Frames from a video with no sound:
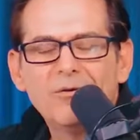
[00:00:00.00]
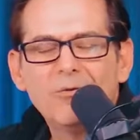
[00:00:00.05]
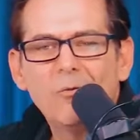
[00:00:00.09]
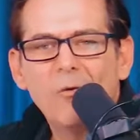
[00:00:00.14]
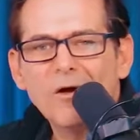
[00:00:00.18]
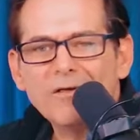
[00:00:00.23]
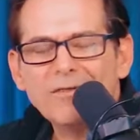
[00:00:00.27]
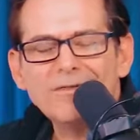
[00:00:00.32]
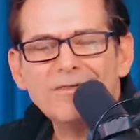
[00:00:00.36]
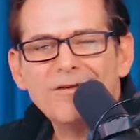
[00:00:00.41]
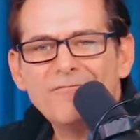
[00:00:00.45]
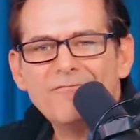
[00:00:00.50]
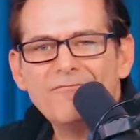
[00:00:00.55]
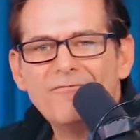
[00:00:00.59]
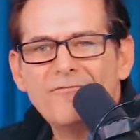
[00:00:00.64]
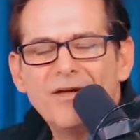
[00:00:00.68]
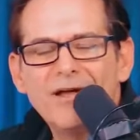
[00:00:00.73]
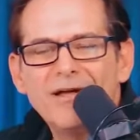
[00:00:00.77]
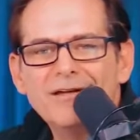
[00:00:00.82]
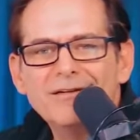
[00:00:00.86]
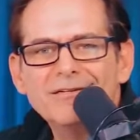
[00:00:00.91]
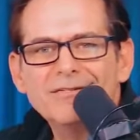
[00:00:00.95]
What the...
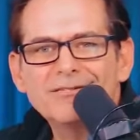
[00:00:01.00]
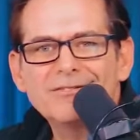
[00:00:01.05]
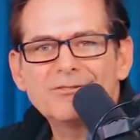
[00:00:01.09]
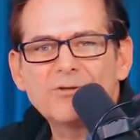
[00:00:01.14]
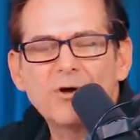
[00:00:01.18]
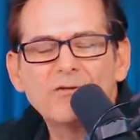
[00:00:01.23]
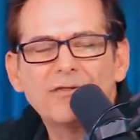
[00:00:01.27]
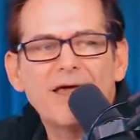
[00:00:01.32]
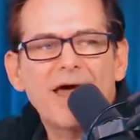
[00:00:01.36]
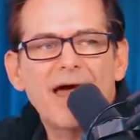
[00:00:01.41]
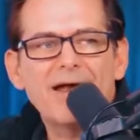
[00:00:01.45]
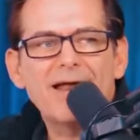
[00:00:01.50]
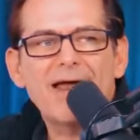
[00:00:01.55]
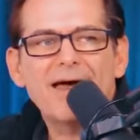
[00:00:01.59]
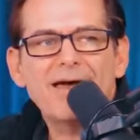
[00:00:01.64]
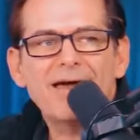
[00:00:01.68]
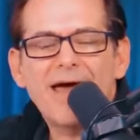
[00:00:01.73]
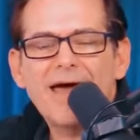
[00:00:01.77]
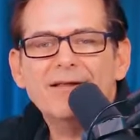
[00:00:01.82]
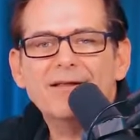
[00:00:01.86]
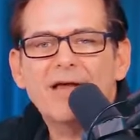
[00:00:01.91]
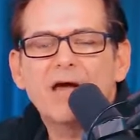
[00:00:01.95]
And
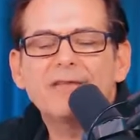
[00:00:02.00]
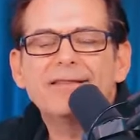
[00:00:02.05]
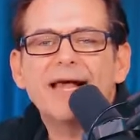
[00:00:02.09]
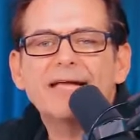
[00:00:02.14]
again,